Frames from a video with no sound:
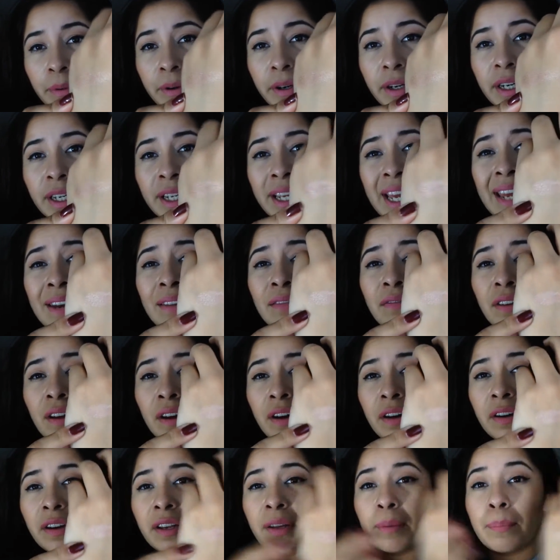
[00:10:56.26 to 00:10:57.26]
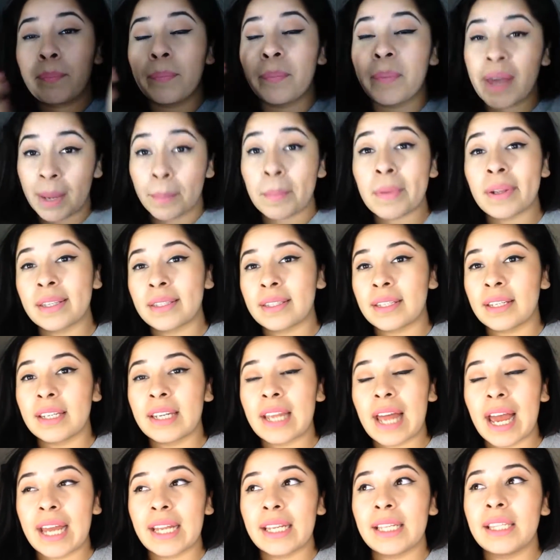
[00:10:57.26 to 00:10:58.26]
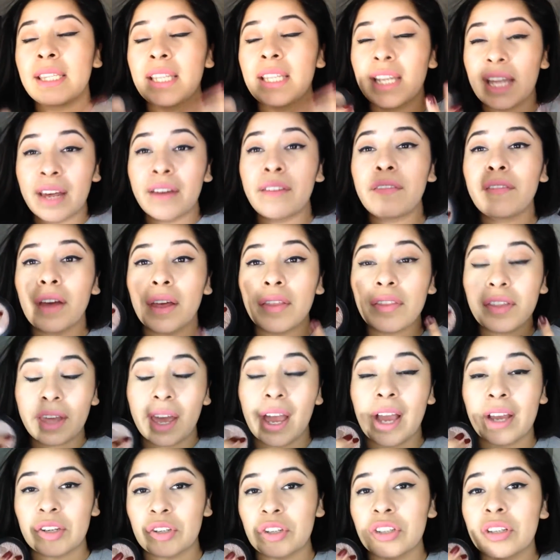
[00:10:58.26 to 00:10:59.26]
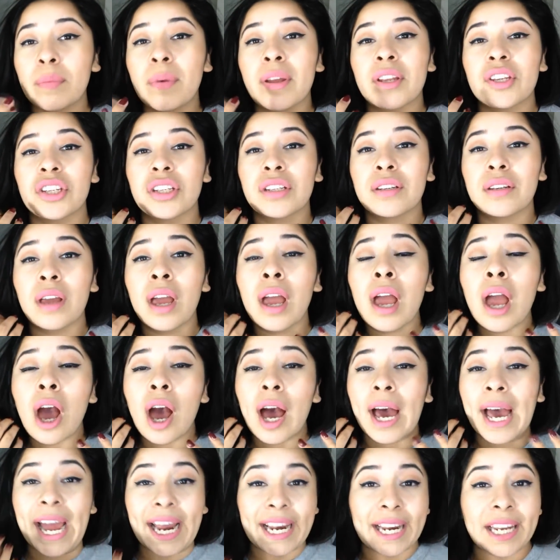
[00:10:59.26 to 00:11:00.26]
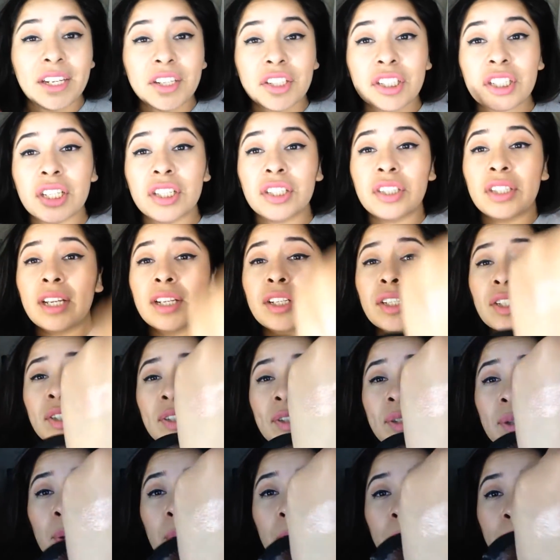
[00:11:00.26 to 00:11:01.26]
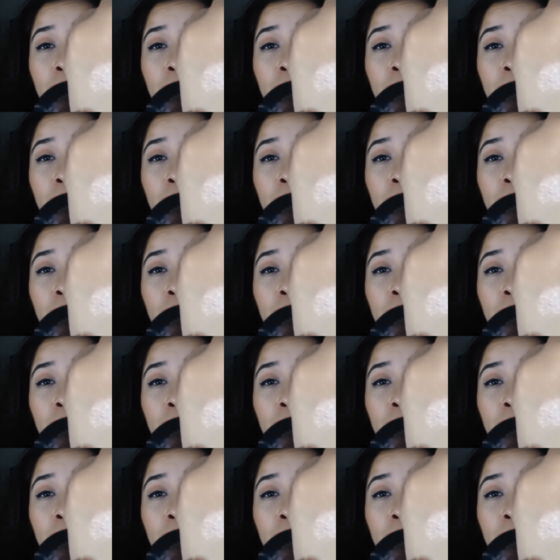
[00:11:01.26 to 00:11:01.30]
pretty and very pigmented. I love the Extra Dimension highlighters because they're so